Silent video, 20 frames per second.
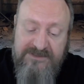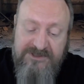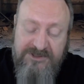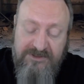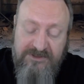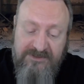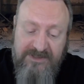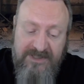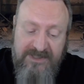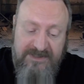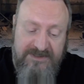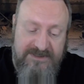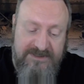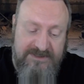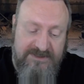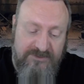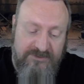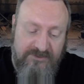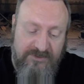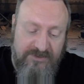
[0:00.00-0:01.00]

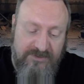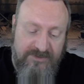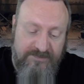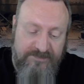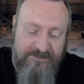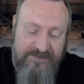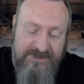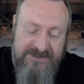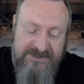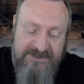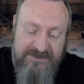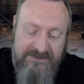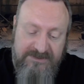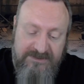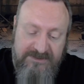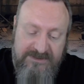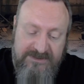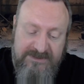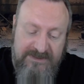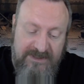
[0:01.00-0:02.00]
shotguns, or
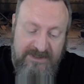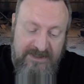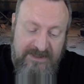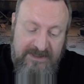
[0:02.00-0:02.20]
pistols.